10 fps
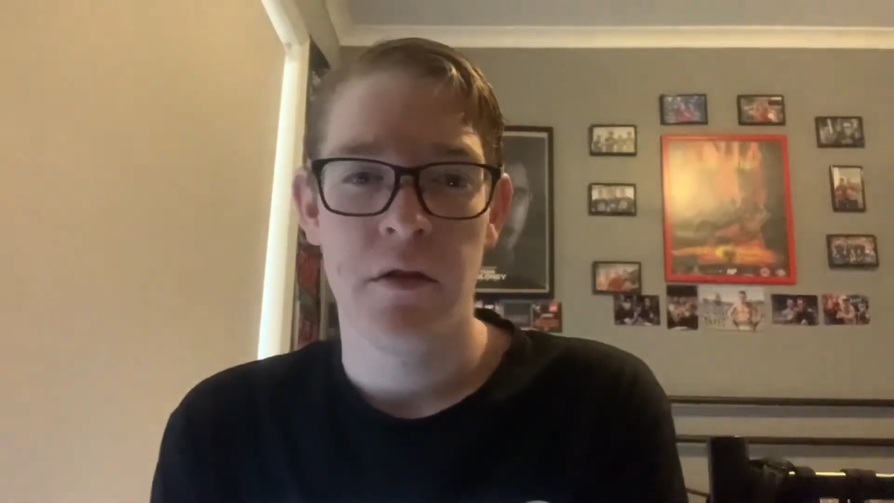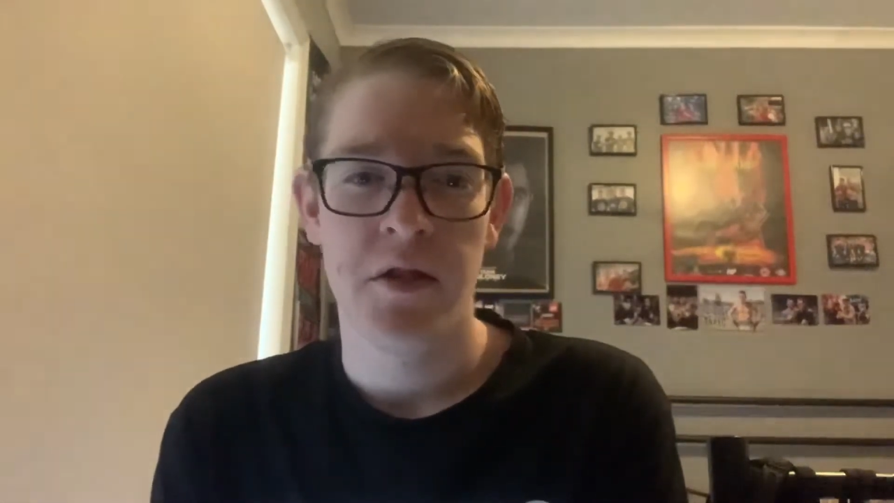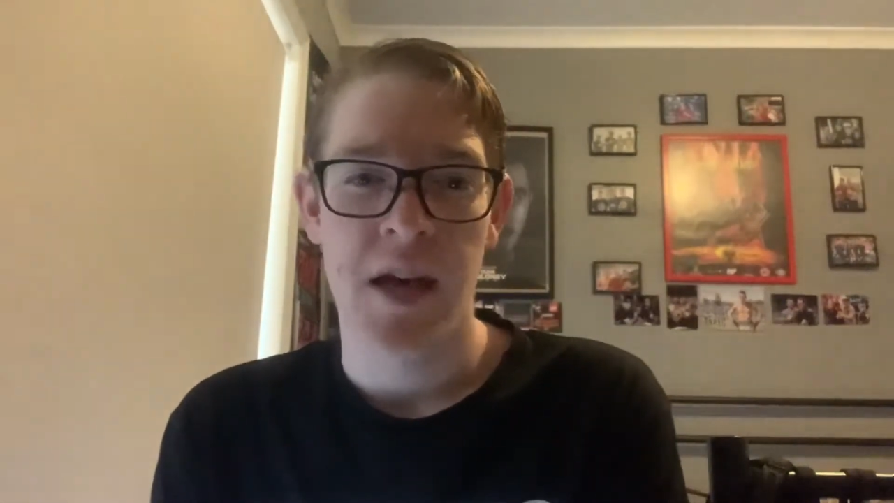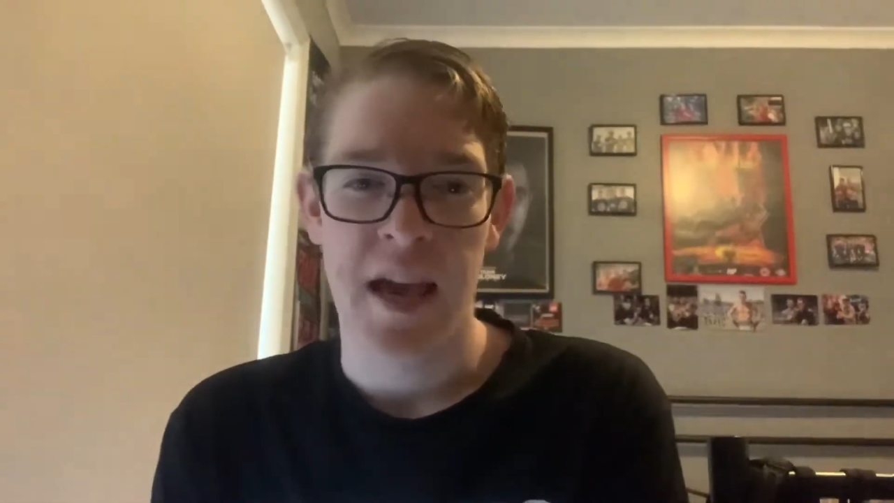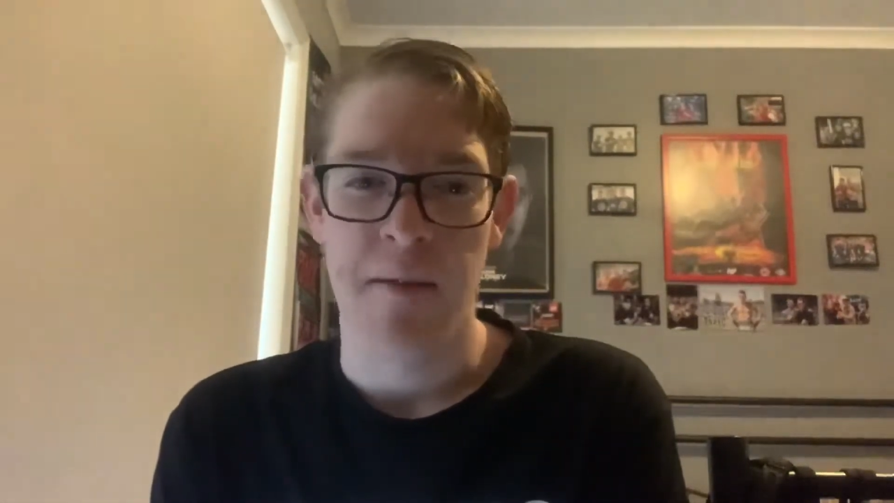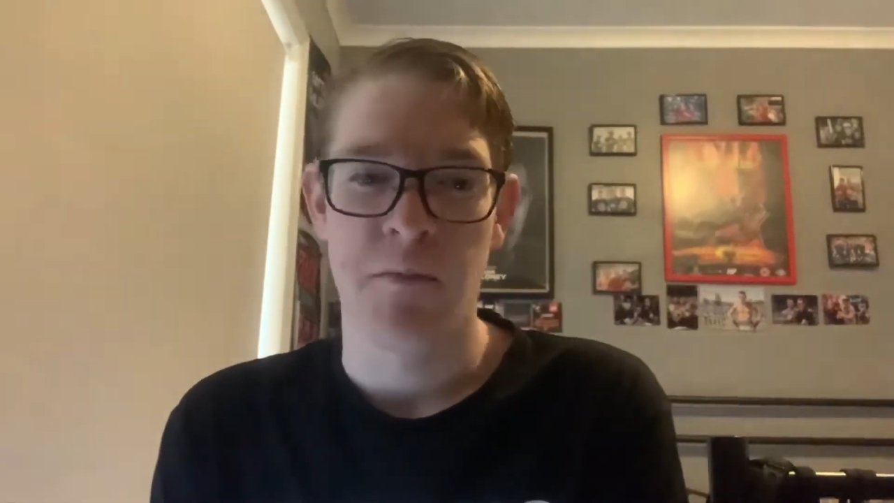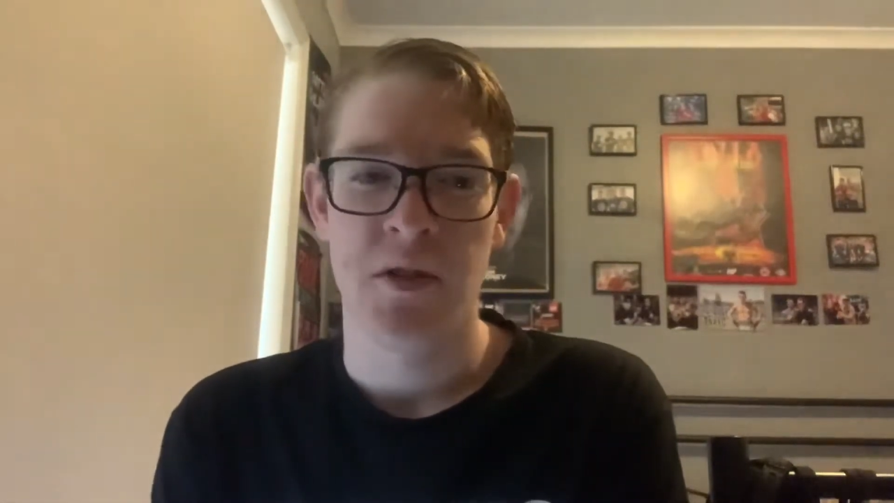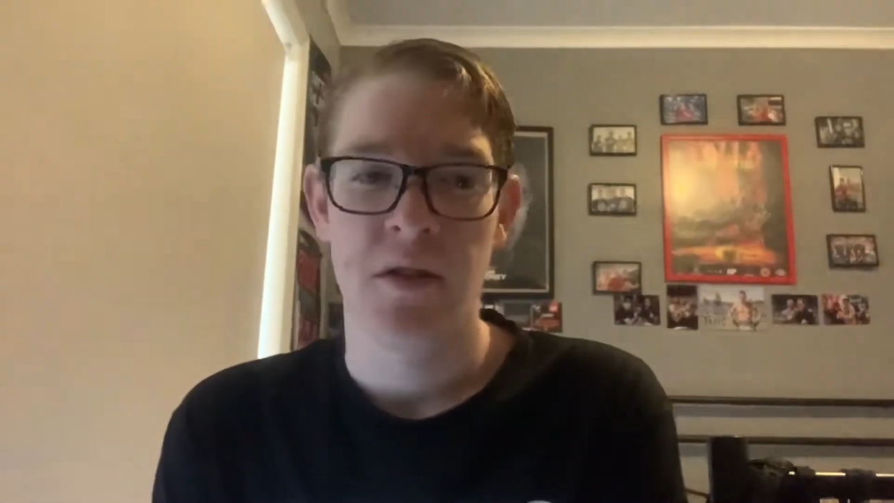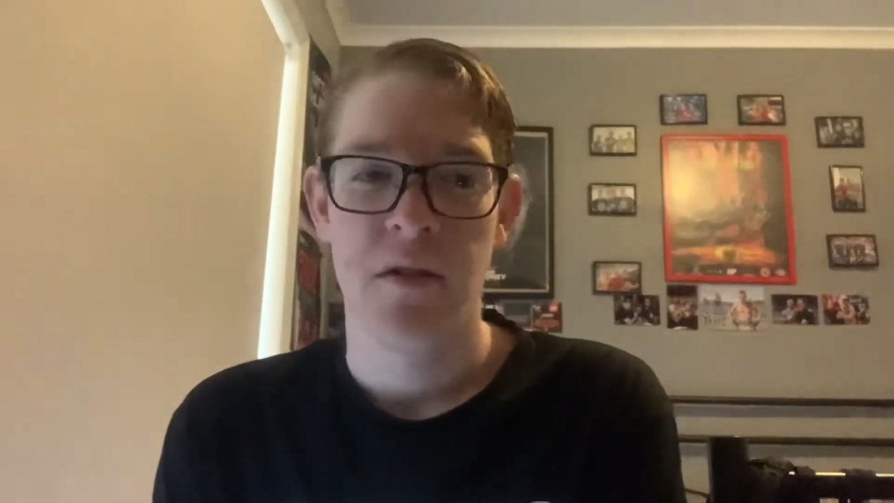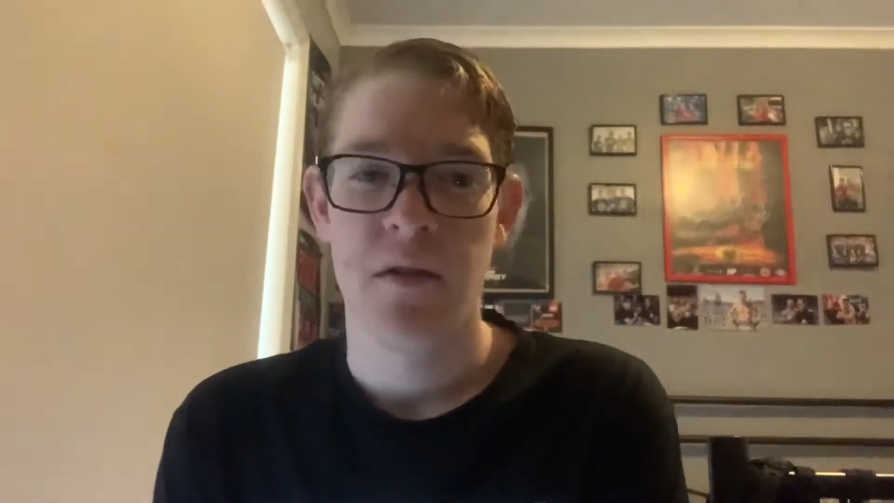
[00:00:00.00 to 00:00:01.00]

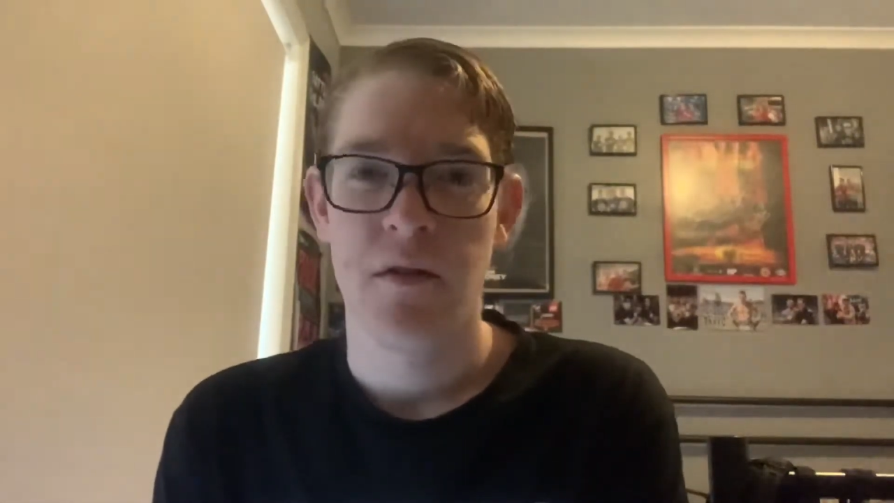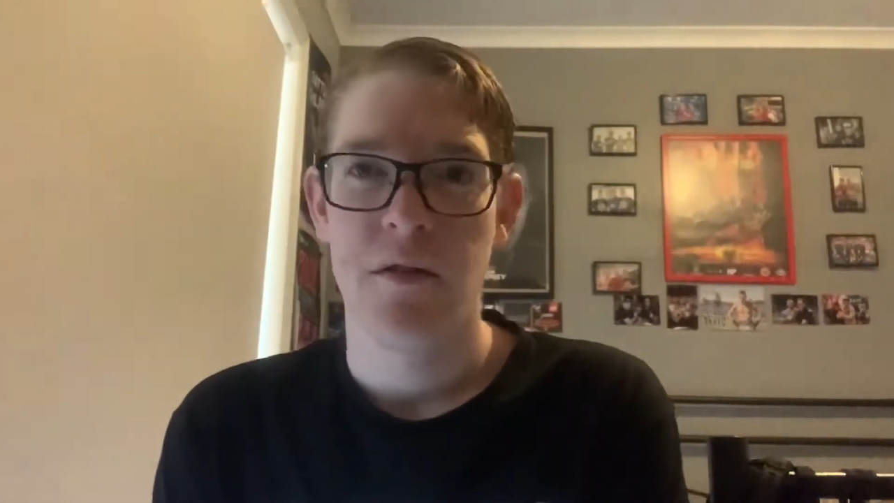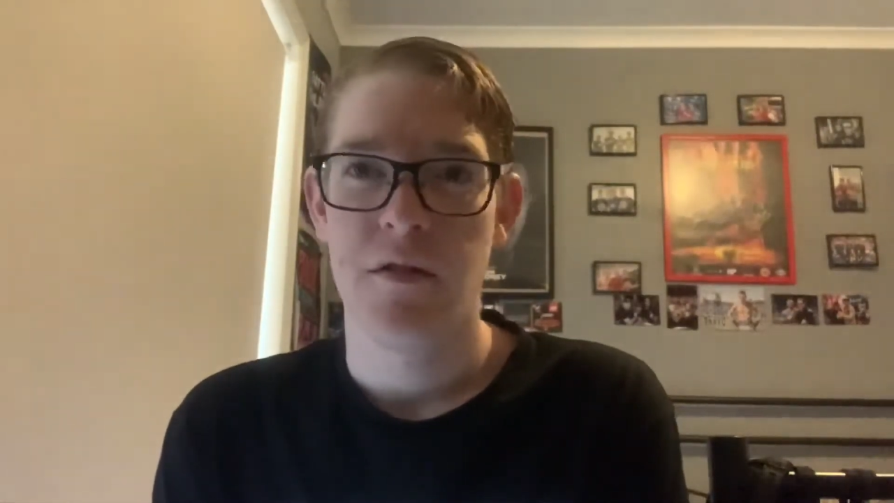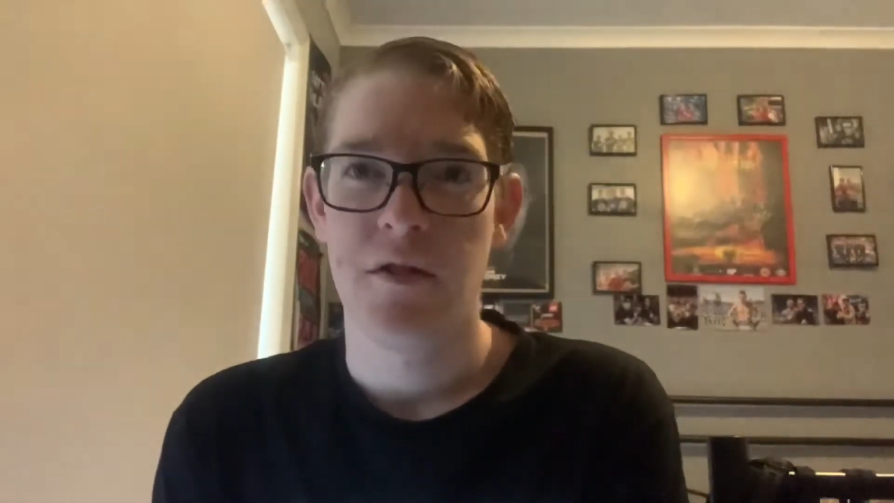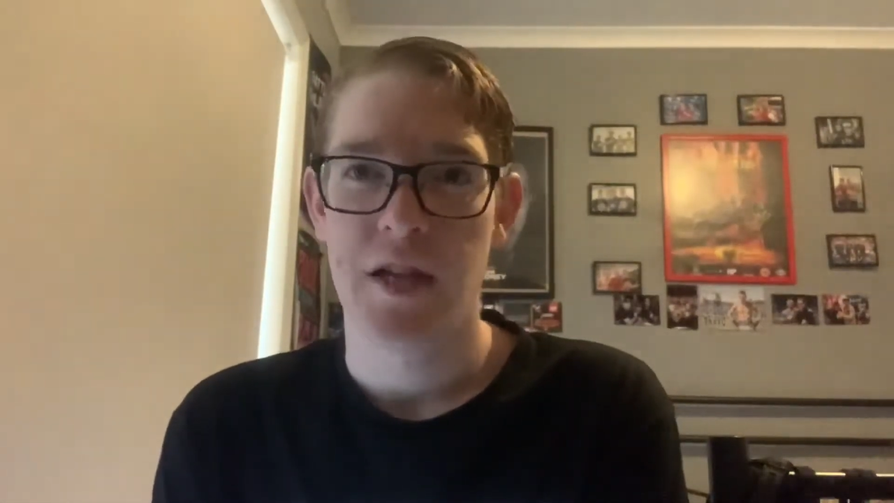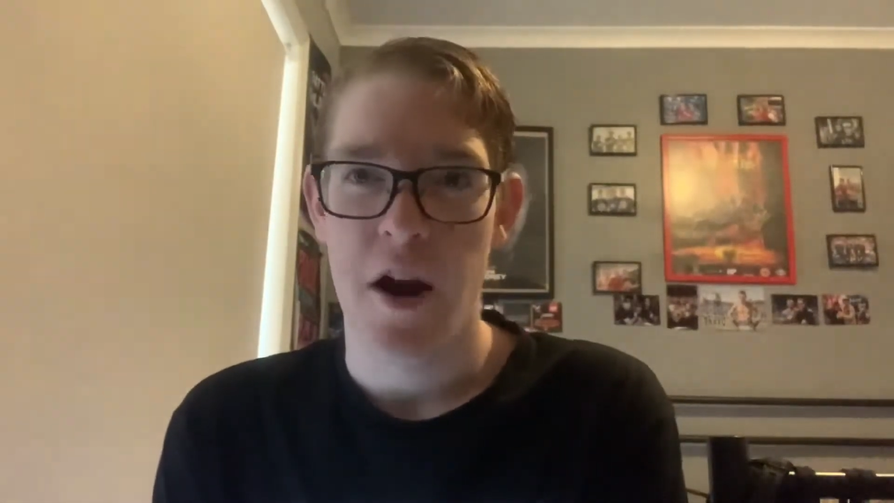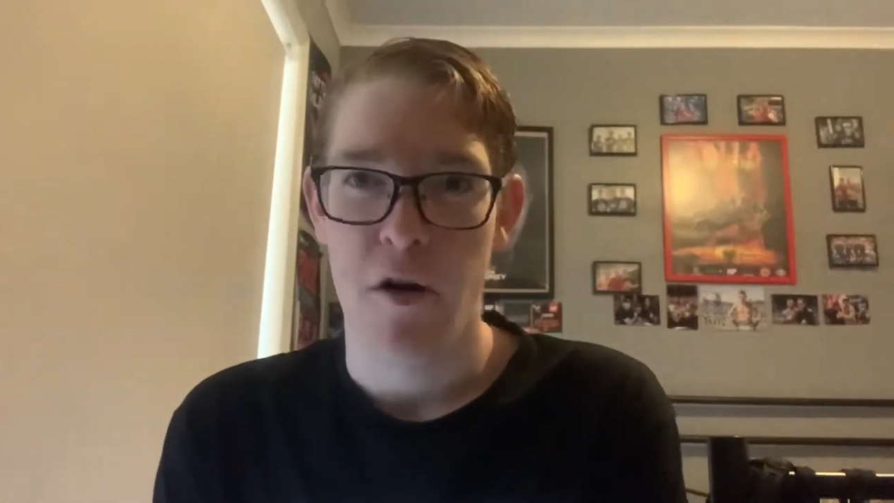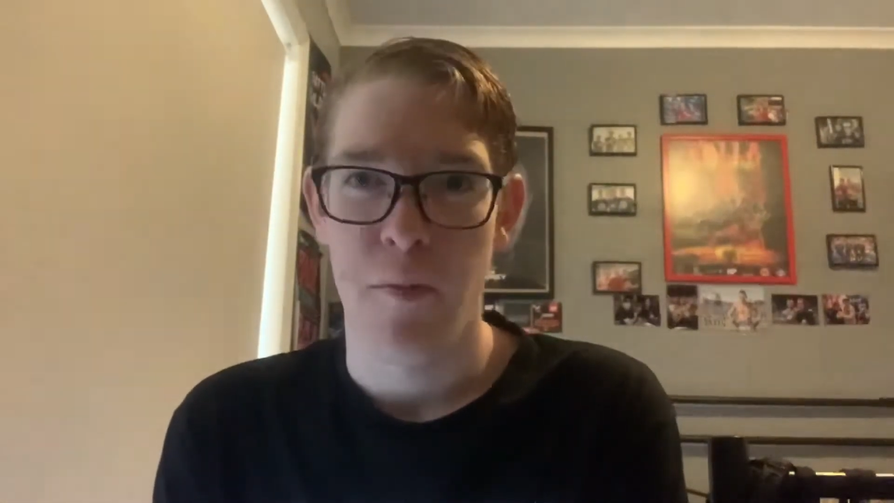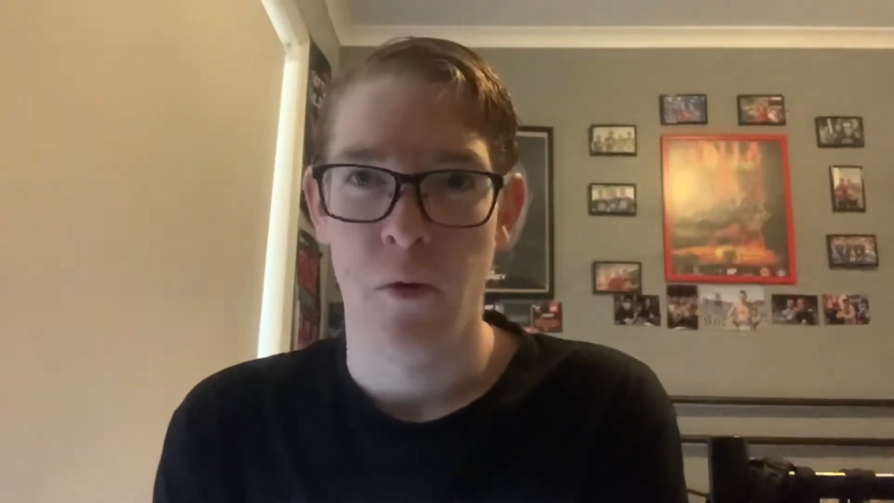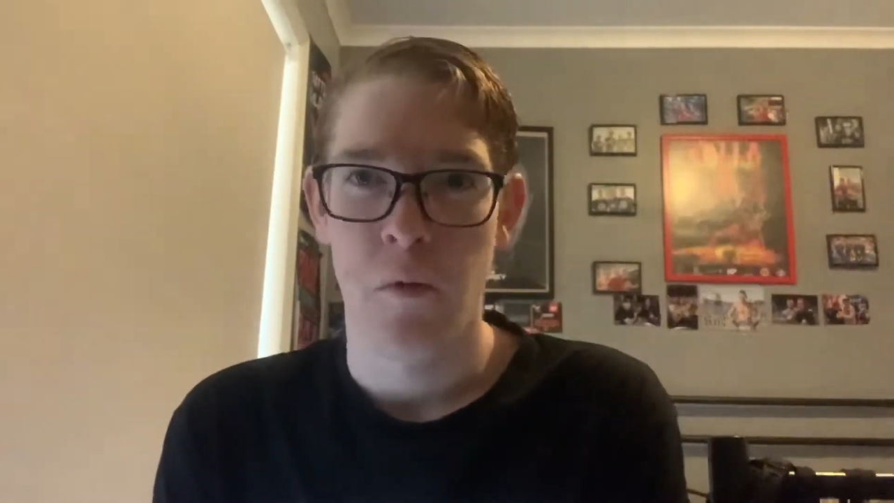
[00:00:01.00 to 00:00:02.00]
deemed
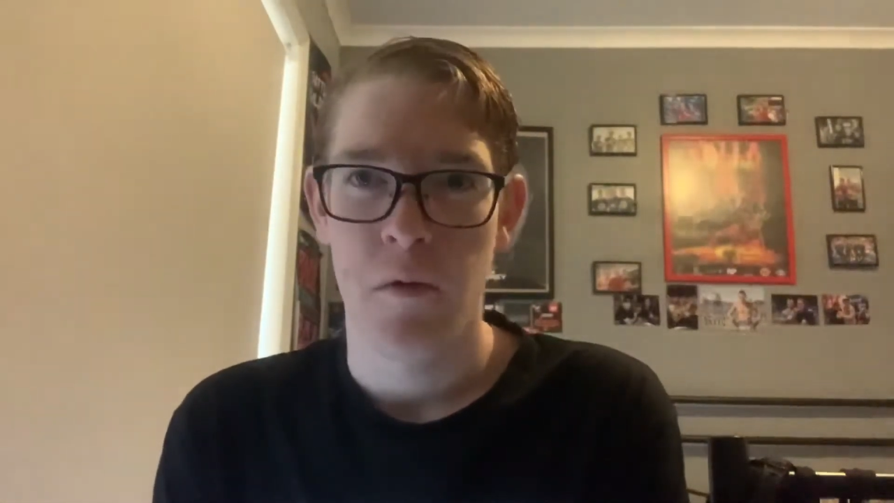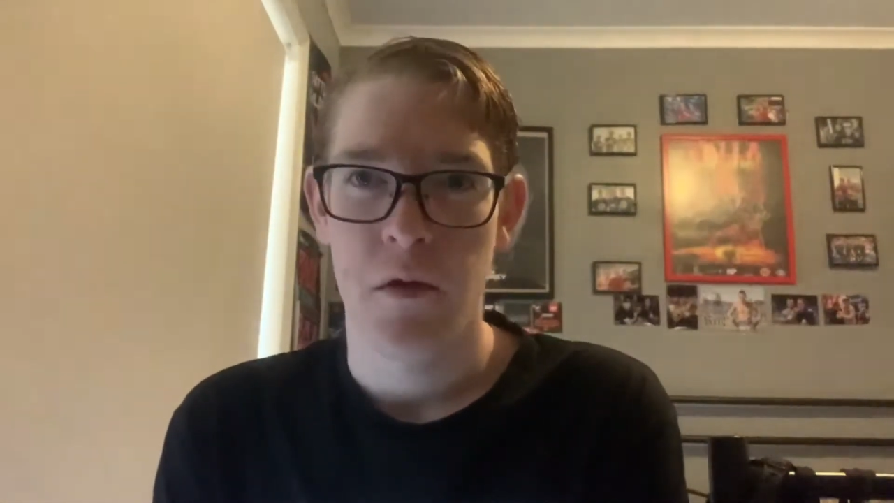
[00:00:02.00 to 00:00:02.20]
terrible.